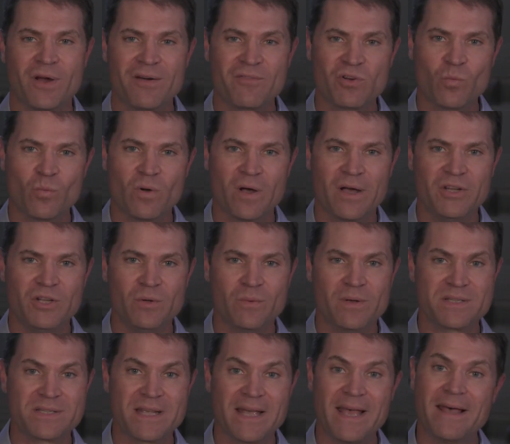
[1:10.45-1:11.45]
everyone who
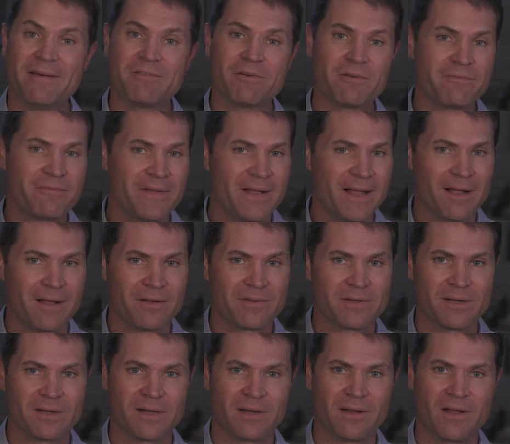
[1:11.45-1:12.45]
has ever felt
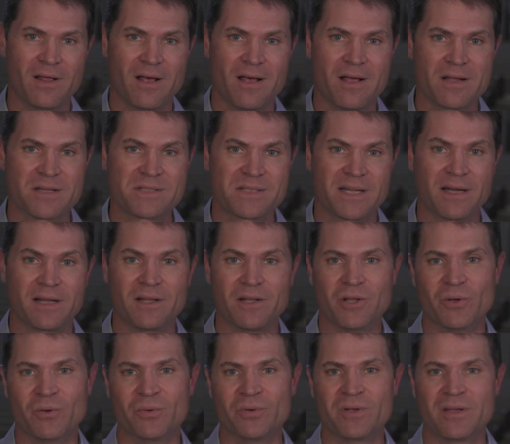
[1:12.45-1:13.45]
a little lost and
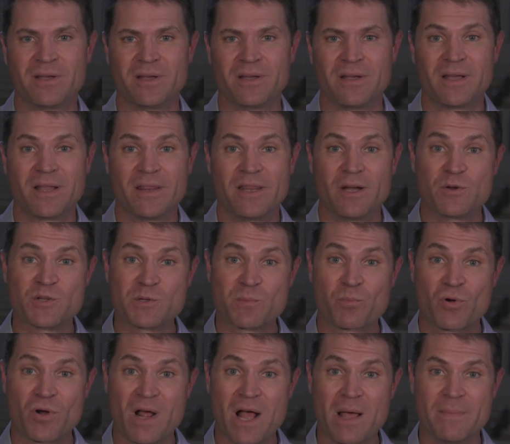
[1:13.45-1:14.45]
alone, there is a
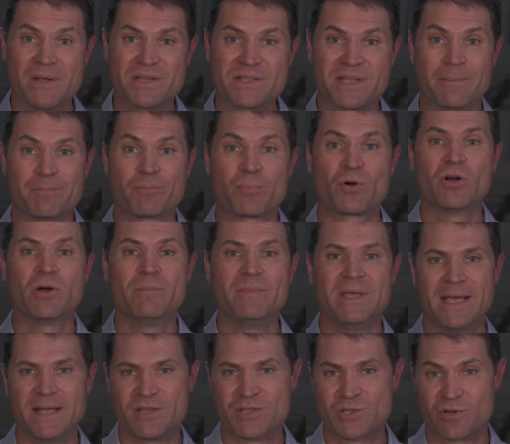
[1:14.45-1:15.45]
promise that
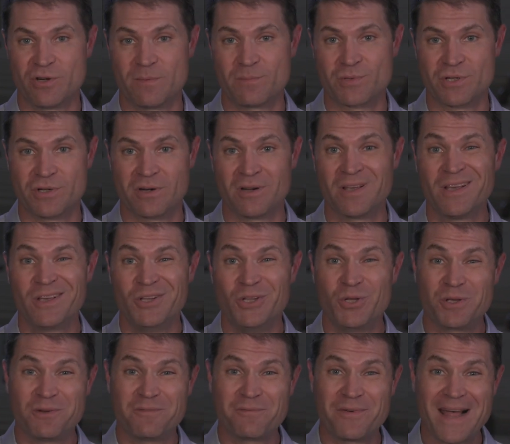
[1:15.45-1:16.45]
permeates Scripture. You
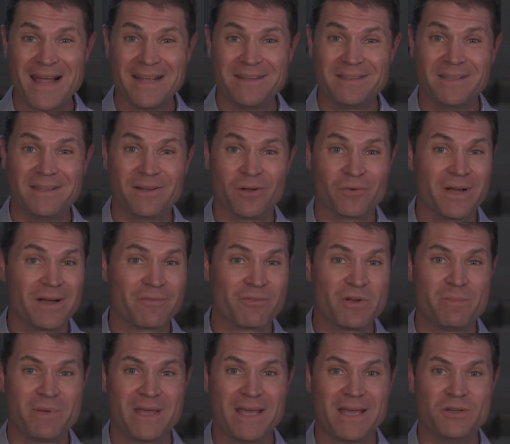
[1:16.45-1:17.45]
can find it on
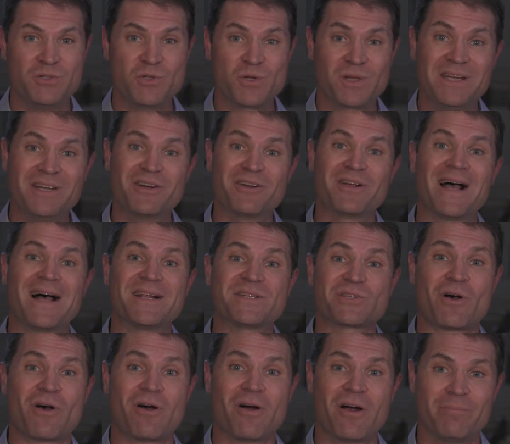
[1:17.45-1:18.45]
every page. You can hear God's
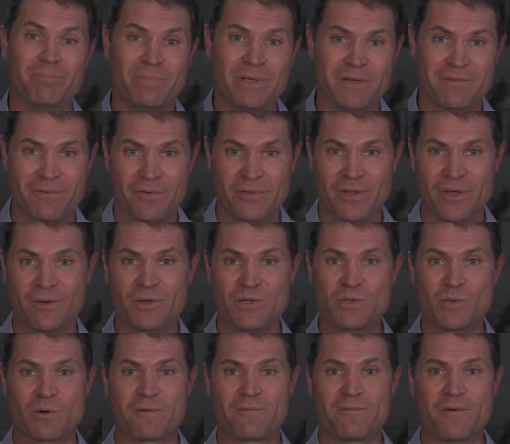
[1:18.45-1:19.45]
heartbeat for those
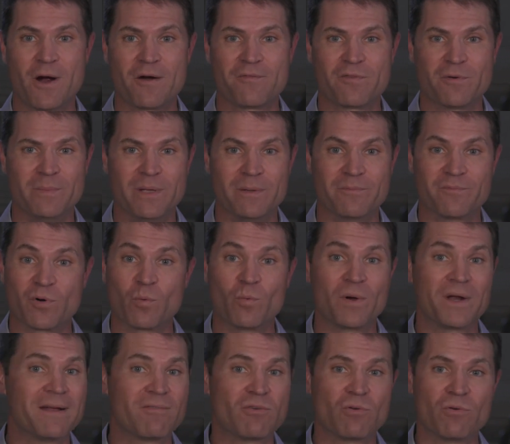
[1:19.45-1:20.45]
who are far from Him for
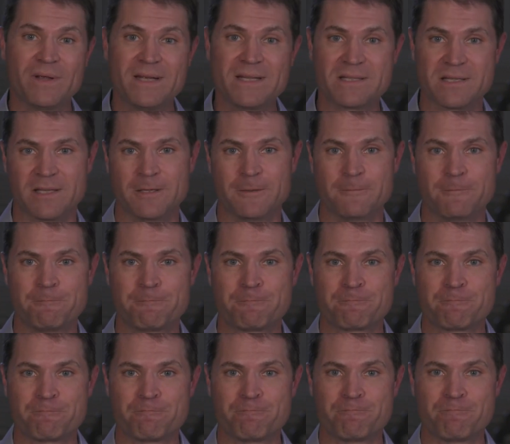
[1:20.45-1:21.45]
whatever reason.
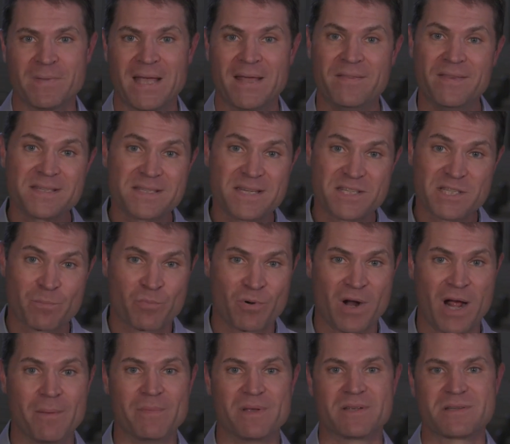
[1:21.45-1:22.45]
And this is the
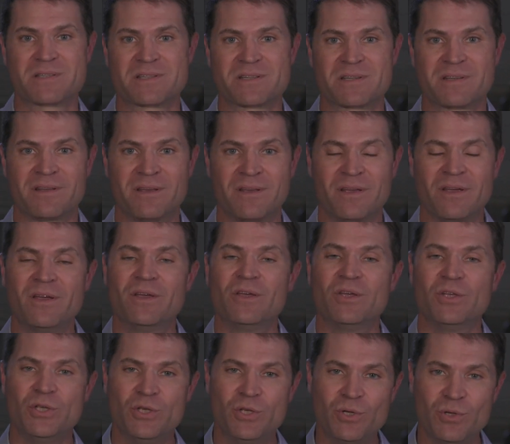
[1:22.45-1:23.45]
promise:
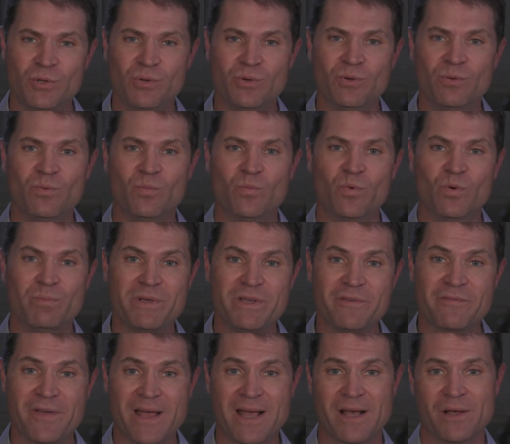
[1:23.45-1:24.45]
you will be
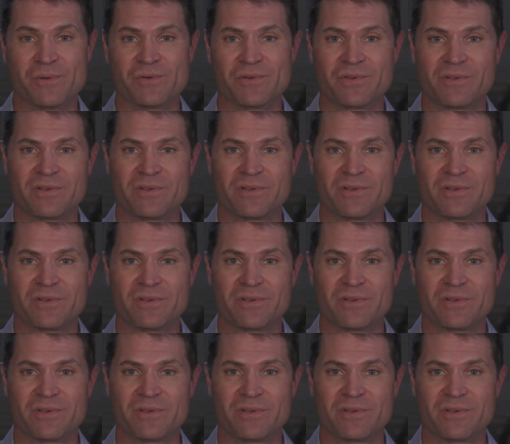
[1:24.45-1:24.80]
found.